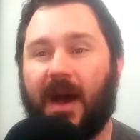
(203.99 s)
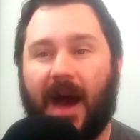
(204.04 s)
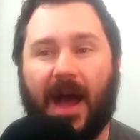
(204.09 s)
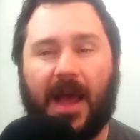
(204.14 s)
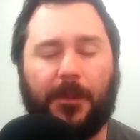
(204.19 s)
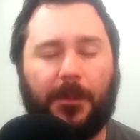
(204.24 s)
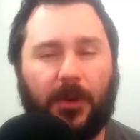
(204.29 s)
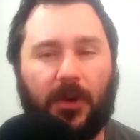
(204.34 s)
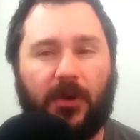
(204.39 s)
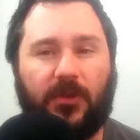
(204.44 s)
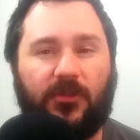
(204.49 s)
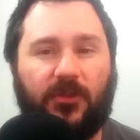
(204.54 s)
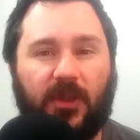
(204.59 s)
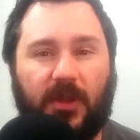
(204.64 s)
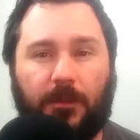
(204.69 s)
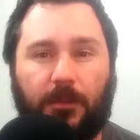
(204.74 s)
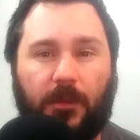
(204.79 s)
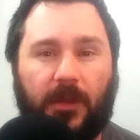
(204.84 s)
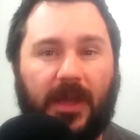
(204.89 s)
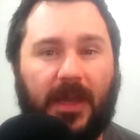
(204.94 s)
I
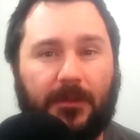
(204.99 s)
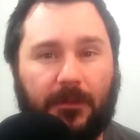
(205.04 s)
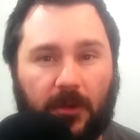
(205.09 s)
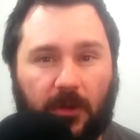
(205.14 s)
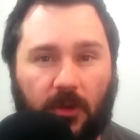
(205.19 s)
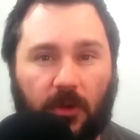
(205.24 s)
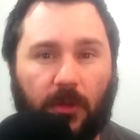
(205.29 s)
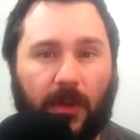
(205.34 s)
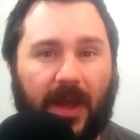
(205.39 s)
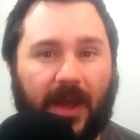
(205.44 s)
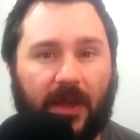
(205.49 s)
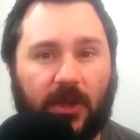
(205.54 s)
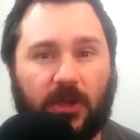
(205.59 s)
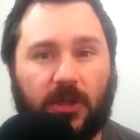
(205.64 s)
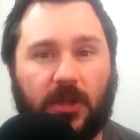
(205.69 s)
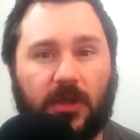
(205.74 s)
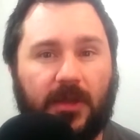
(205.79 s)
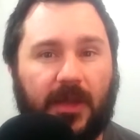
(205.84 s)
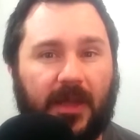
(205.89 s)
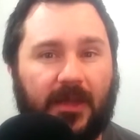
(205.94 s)
personally blame the
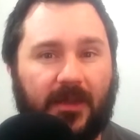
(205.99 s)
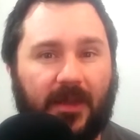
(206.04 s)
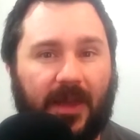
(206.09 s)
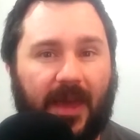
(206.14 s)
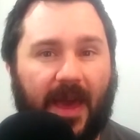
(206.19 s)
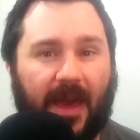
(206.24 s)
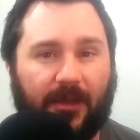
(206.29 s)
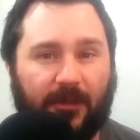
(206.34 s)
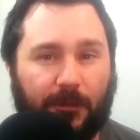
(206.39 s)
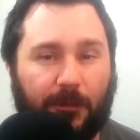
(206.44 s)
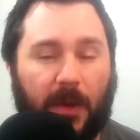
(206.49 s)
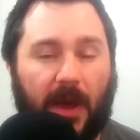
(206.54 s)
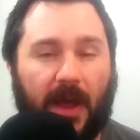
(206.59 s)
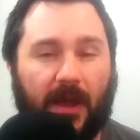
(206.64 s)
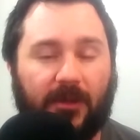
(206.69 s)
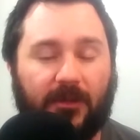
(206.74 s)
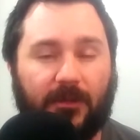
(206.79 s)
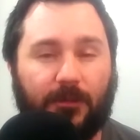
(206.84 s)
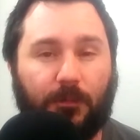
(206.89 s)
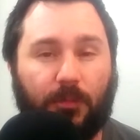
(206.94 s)
direction that the
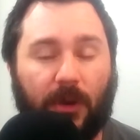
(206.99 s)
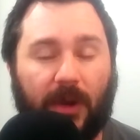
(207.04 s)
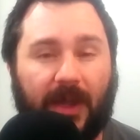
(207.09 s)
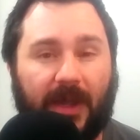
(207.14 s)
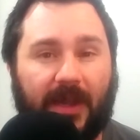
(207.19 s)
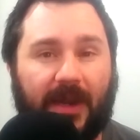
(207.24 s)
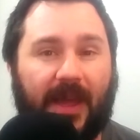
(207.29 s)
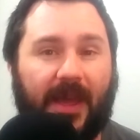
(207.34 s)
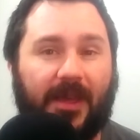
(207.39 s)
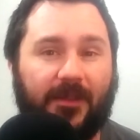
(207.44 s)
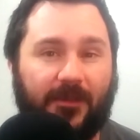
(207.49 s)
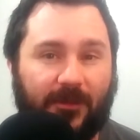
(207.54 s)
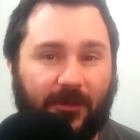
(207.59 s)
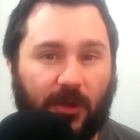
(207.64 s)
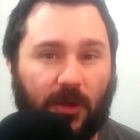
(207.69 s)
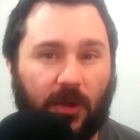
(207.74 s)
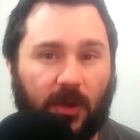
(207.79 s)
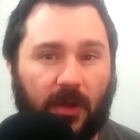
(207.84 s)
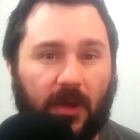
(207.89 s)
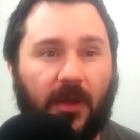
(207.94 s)
Xbox brand has
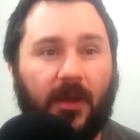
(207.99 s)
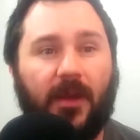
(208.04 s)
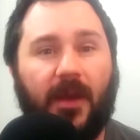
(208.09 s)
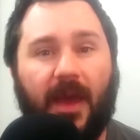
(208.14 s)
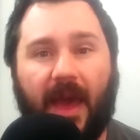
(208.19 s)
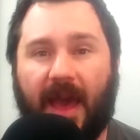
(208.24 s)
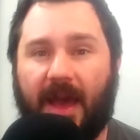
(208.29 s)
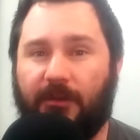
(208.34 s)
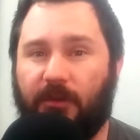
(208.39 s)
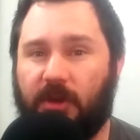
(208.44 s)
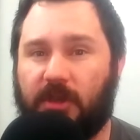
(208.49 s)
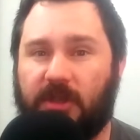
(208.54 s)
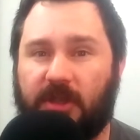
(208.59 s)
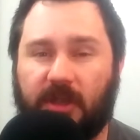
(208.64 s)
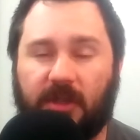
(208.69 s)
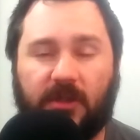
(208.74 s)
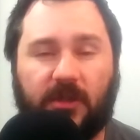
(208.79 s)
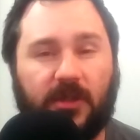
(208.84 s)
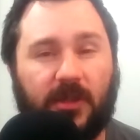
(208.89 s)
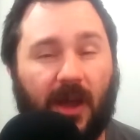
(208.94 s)
took ever
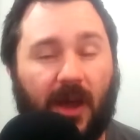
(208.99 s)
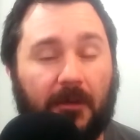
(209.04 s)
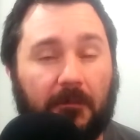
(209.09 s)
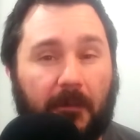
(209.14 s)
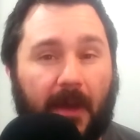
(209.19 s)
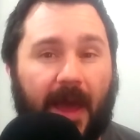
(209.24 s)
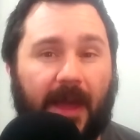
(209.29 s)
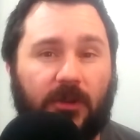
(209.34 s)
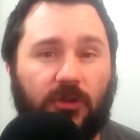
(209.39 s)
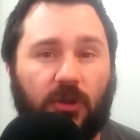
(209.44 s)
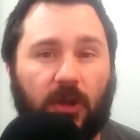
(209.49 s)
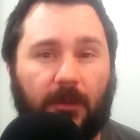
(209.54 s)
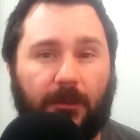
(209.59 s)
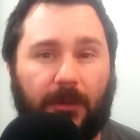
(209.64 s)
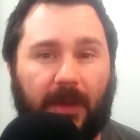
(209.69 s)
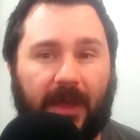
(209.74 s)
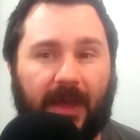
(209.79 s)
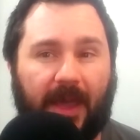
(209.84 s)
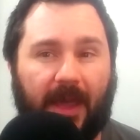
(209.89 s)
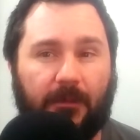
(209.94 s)
since Don Mattrick
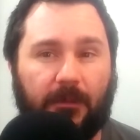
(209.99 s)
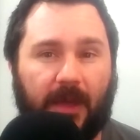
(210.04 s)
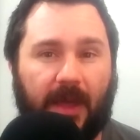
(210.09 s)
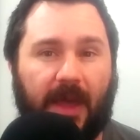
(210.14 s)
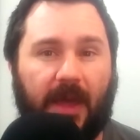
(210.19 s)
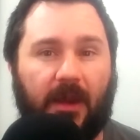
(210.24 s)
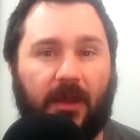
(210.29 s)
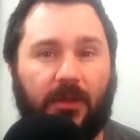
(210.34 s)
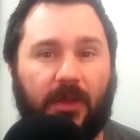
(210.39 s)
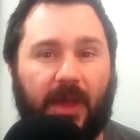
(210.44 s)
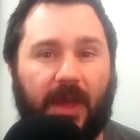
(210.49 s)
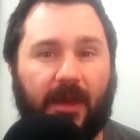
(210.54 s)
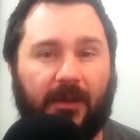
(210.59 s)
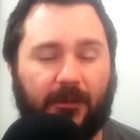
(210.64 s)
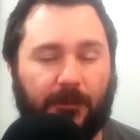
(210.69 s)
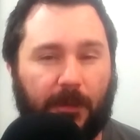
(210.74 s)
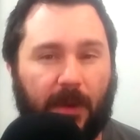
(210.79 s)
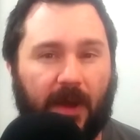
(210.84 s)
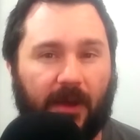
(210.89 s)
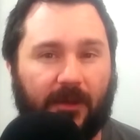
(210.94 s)
became the head of the
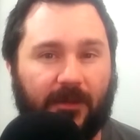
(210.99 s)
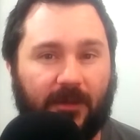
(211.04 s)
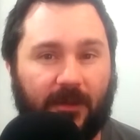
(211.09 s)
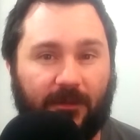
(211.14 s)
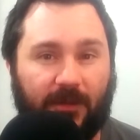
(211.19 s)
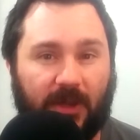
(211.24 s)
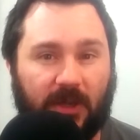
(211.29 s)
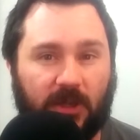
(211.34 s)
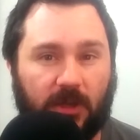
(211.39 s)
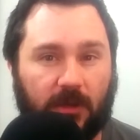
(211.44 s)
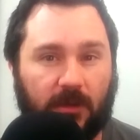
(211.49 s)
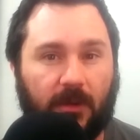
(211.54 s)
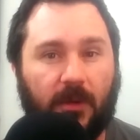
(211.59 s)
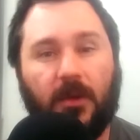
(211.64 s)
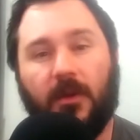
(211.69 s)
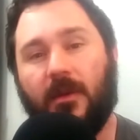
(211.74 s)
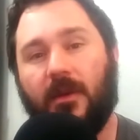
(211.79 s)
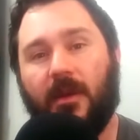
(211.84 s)
Xbox division.